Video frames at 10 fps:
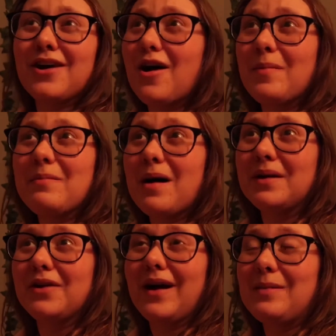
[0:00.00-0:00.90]
call my
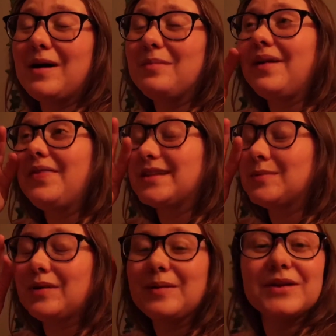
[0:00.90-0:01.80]
mom and grandma, but
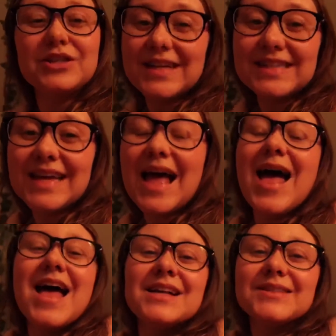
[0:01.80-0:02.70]
that's pretty much it.
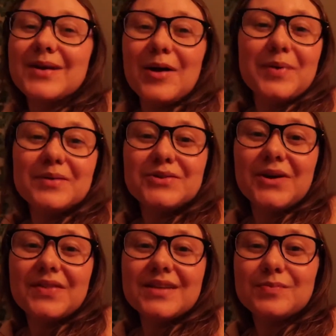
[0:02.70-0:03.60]
So I hope you
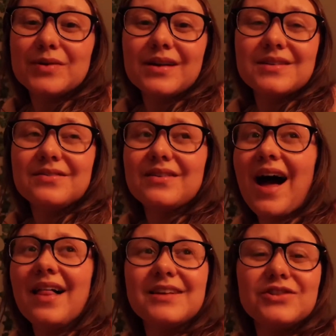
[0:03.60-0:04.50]
enjoyed this productive
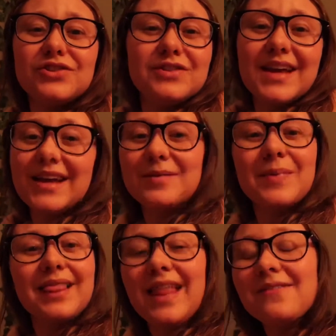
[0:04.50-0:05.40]
college day in
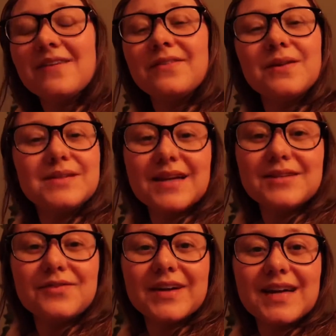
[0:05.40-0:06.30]
my life. If you did,
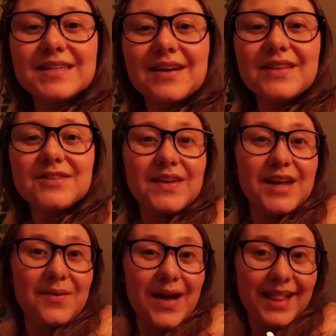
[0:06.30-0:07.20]
don't forget to give this
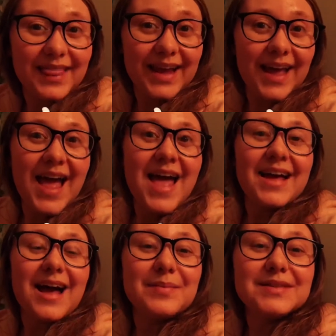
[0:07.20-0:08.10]
video a like,
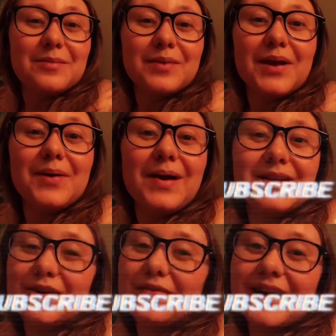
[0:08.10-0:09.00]
comment down below,
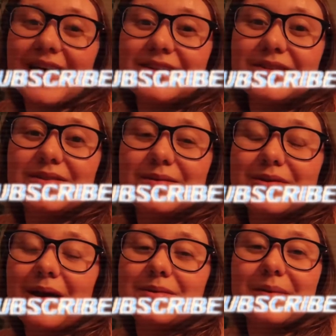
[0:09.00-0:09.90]
and don't forget to
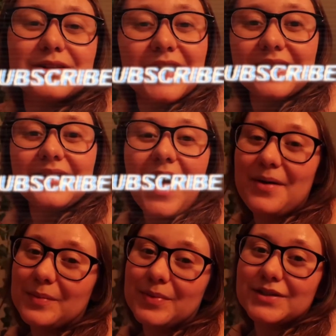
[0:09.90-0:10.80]
subscribe to my channel.
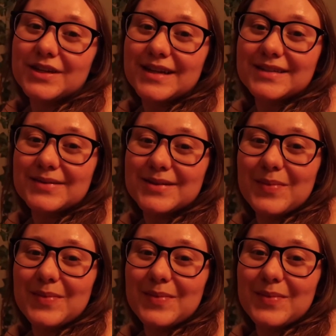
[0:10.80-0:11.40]
I would appreciate it so